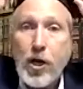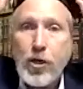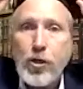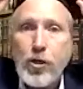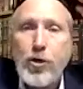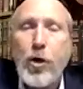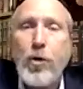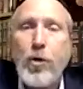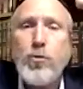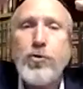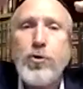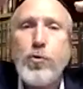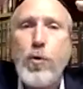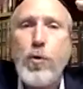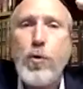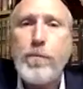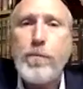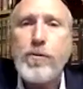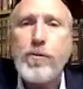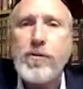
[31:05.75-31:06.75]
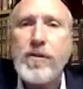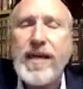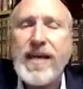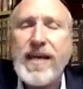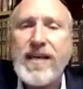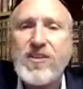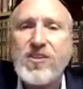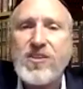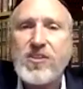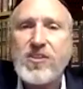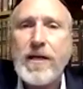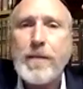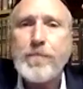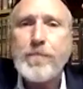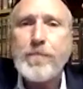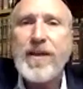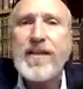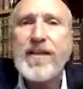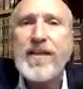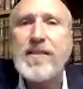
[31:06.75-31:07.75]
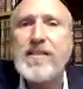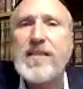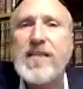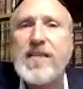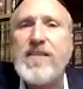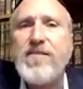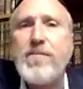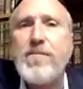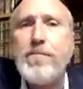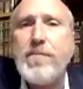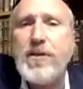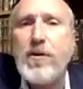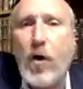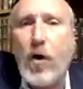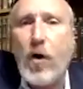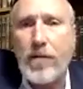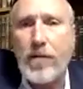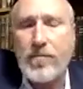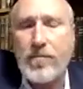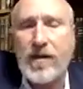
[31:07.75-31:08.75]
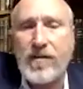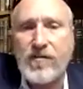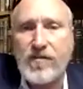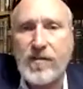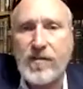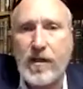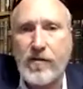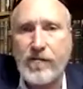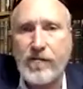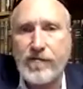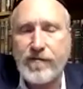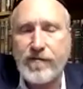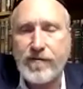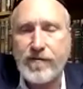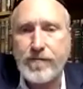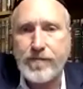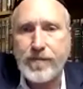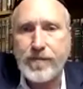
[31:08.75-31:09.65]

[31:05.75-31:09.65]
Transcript: go to a place that is even beyond myself.